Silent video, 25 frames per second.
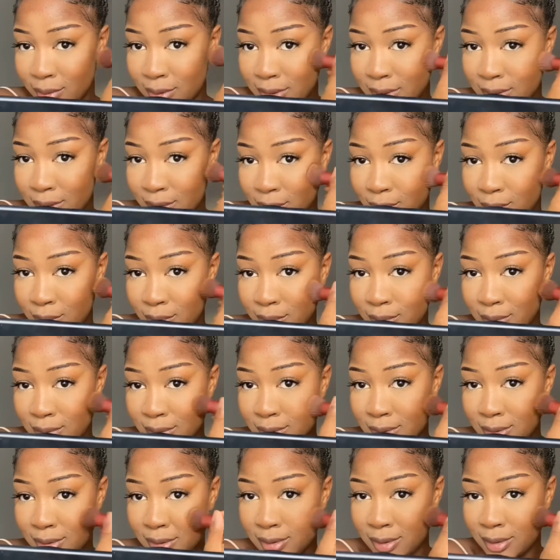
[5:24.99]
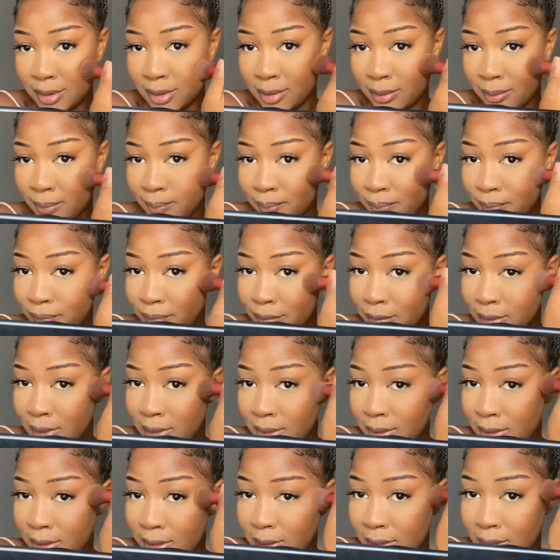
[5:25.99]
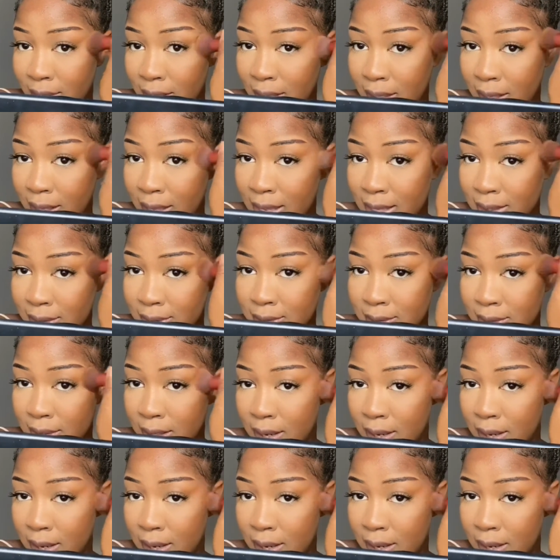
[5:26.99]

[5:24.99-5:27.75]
it called? It adds